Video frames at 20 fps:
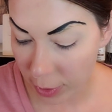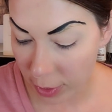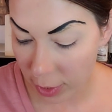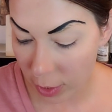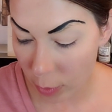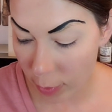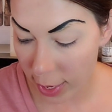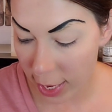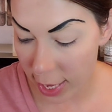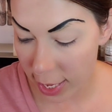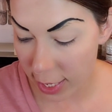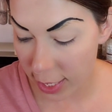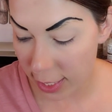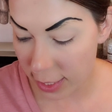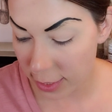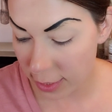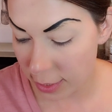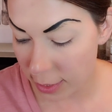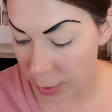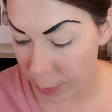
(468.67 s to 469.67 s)
going to go ahead
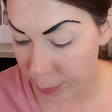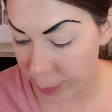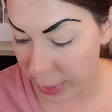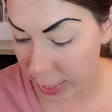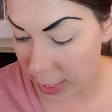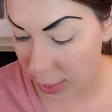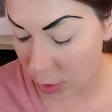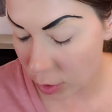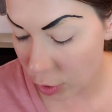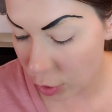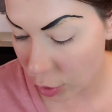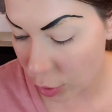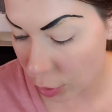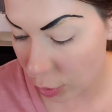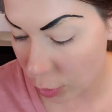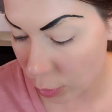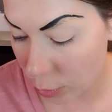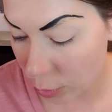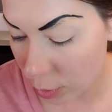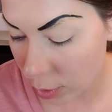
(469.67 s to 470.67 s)
and dip
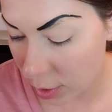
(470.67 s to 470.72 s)
into